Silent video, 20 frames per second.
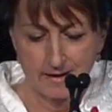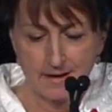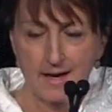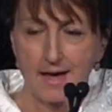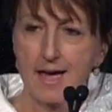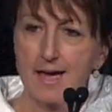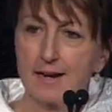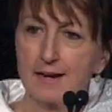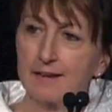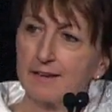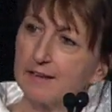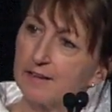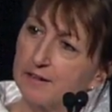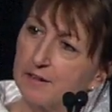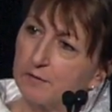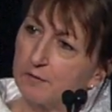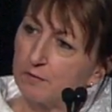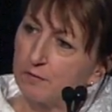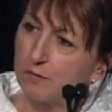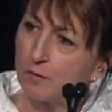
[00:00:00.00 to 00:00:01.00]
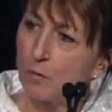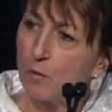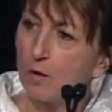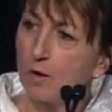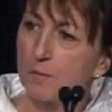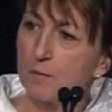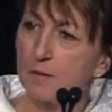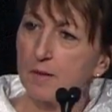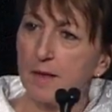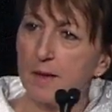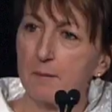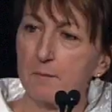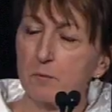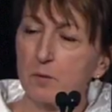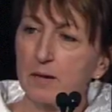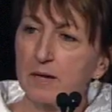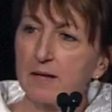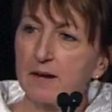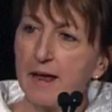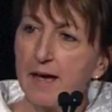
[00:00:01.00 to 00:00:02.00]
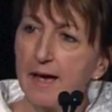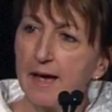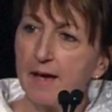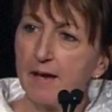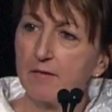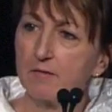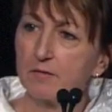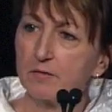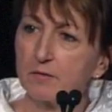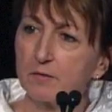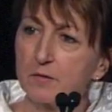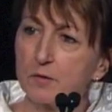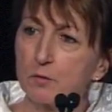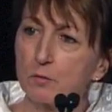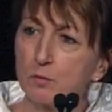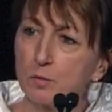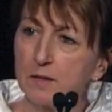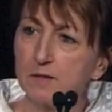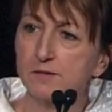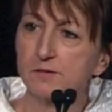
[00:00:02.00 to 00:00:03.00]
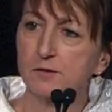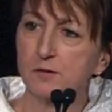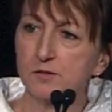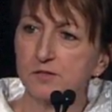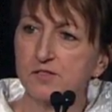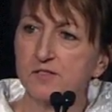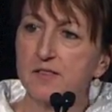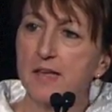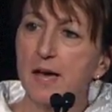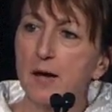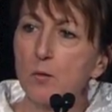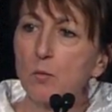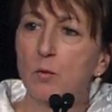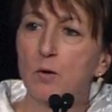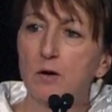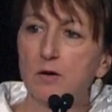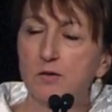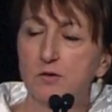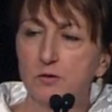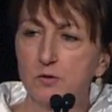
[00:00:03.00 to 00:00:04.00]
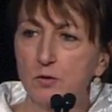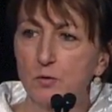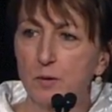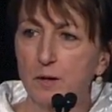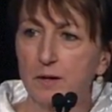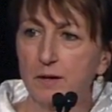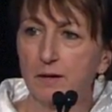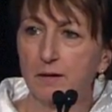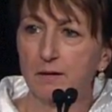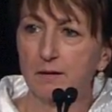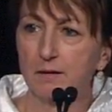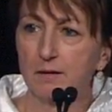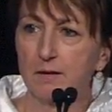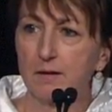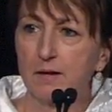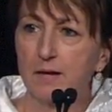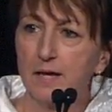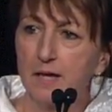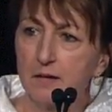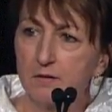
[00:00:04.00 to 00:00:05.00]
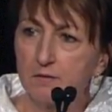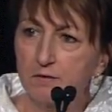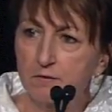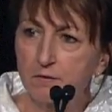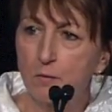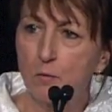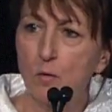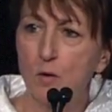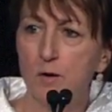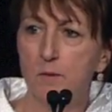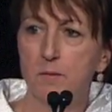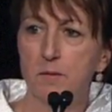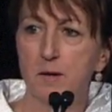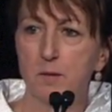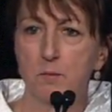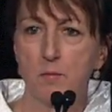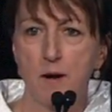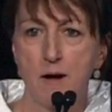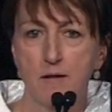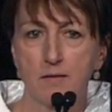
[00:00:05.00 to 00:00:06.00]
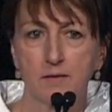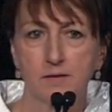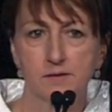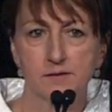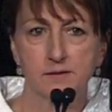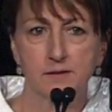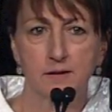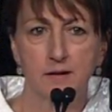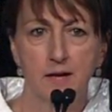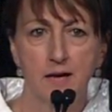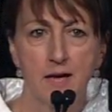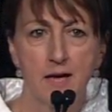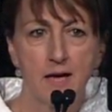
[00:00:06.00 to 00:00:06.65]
And it can inform them. We could have the research that we're doing inform their policy,